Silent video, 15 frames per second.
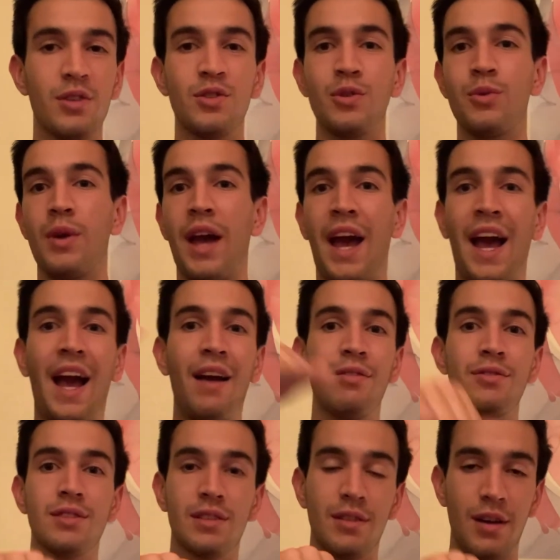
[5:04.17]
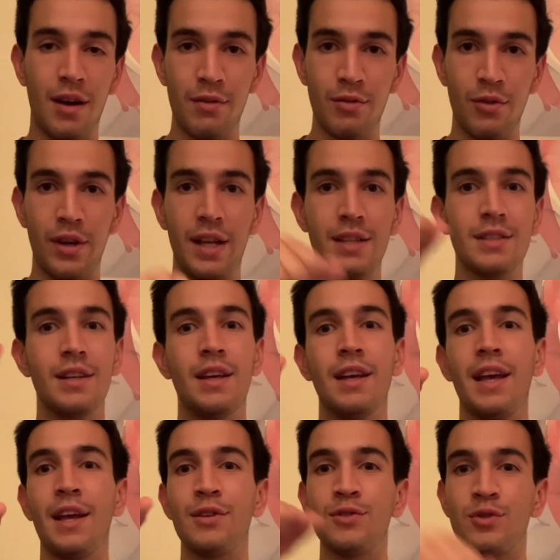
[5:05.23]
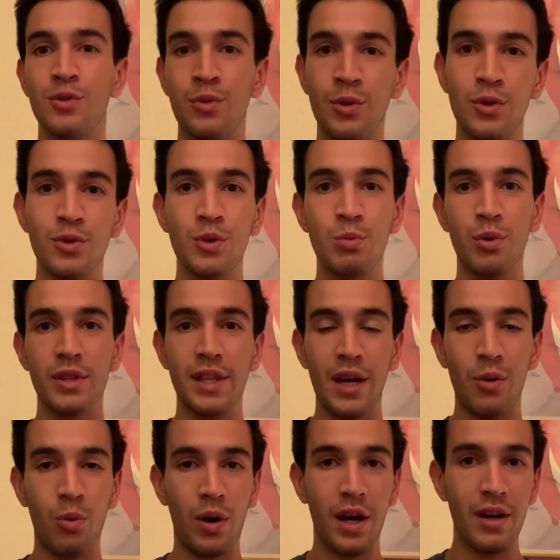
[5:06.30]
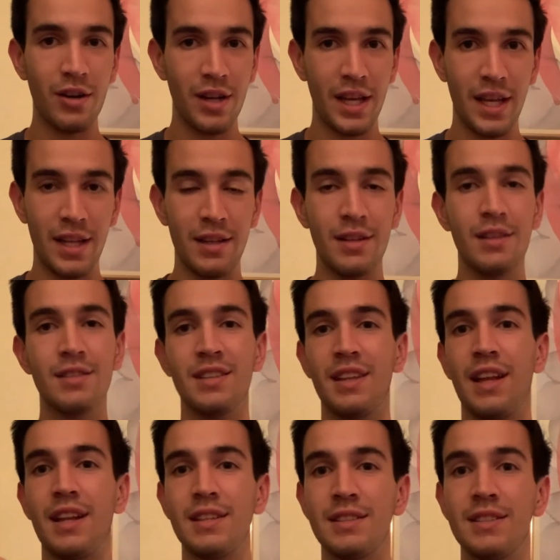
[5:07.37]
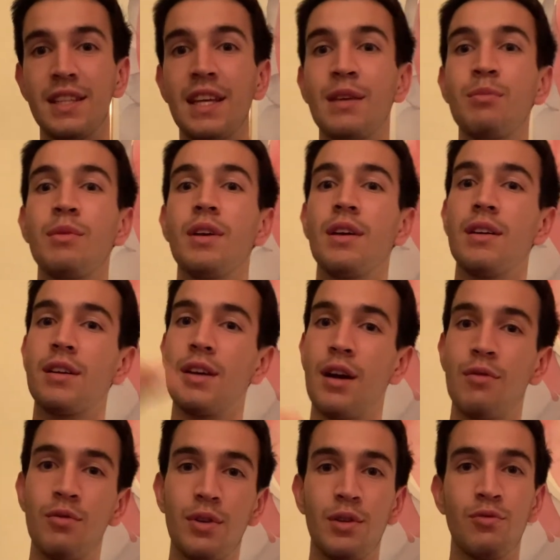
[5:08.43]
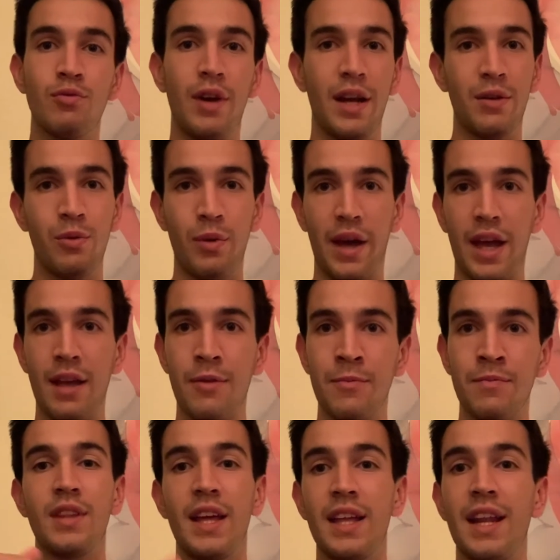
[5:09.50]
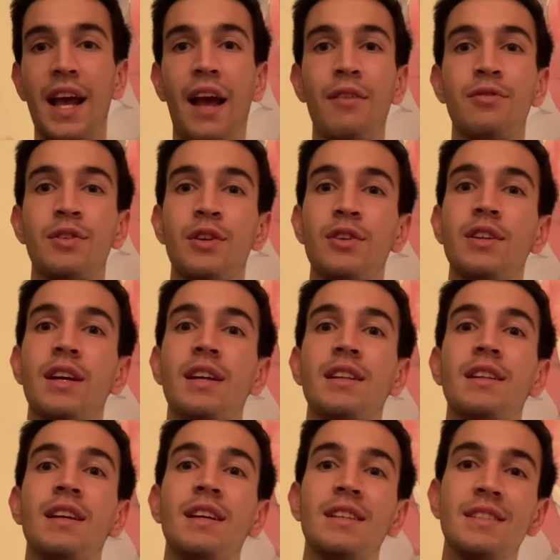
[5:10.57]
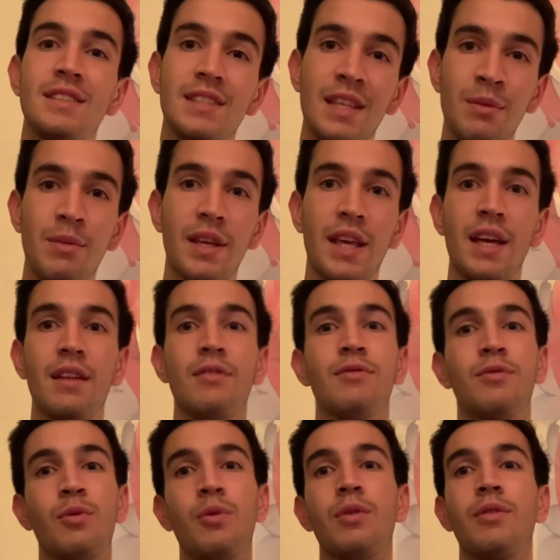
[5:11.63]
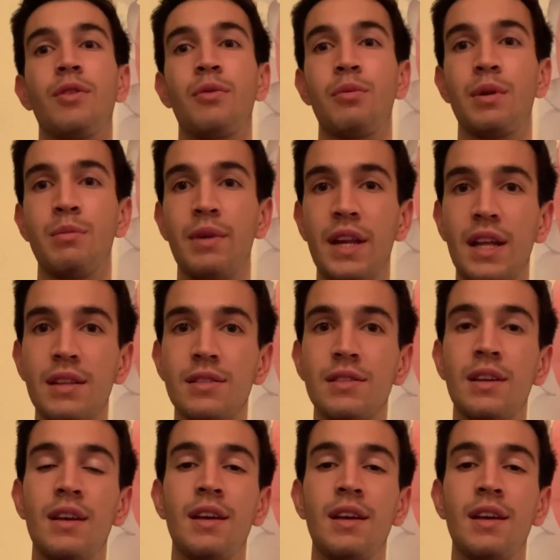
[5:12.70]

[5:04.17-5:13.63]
So you have to cover it. As soon as you put that water in to let it steam, cover it right away. Then after you're done steaming it for 3 minutes,